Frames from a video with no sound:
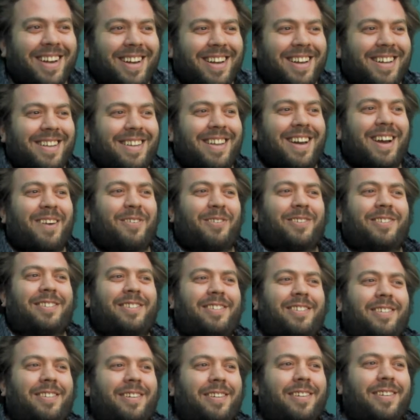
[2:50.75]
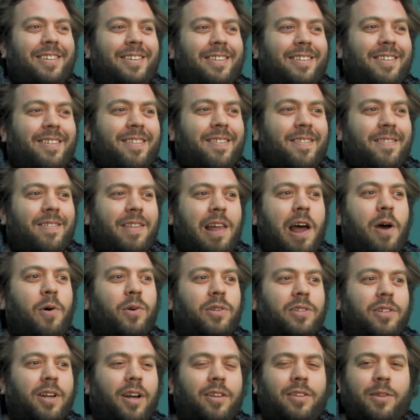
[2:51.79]
And now it's
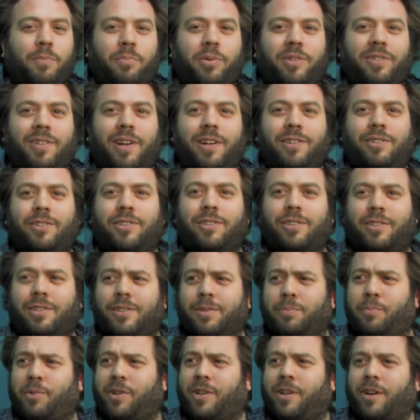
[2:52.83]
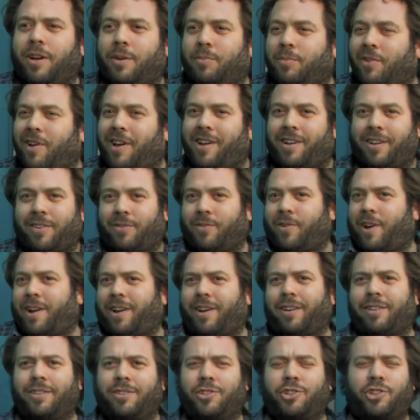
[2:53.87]
got the potential to become a
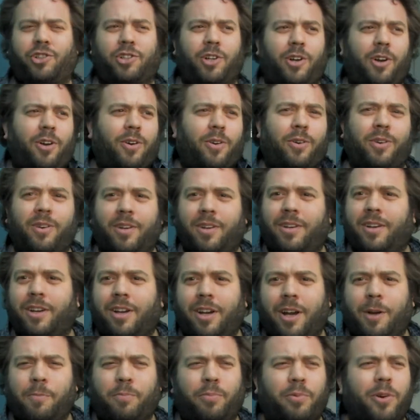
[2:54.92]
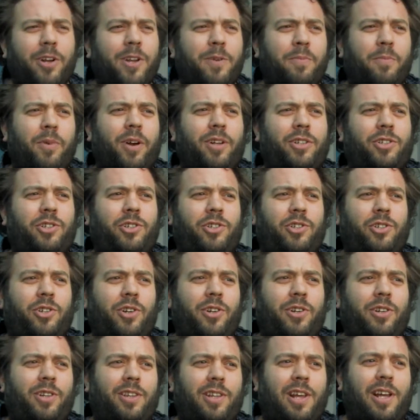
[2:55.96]
regular show. I'm pretty much
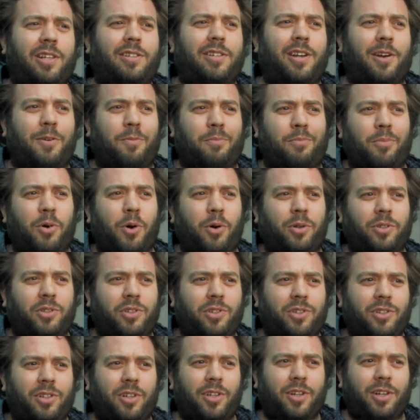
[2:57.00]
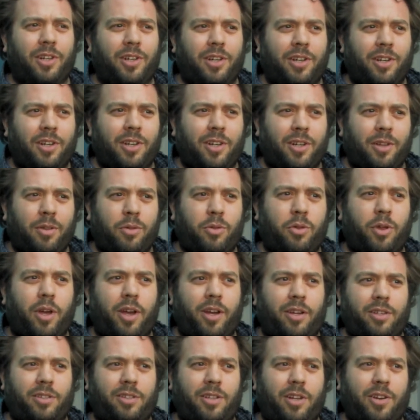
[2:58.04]
certain that's how most
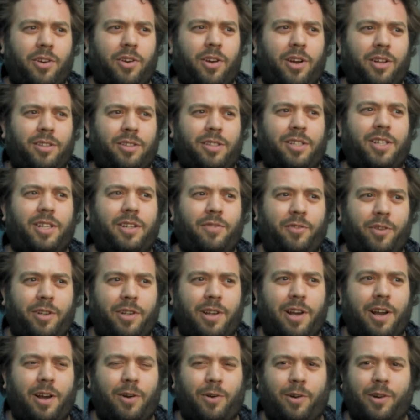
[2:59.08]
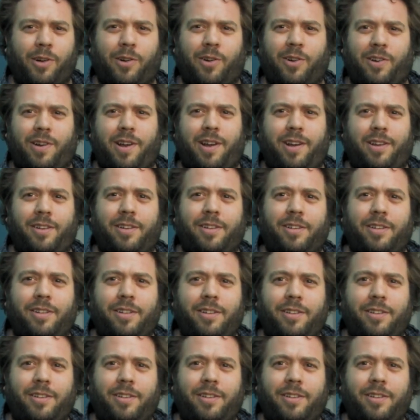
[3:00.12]
things that are on TV now are created.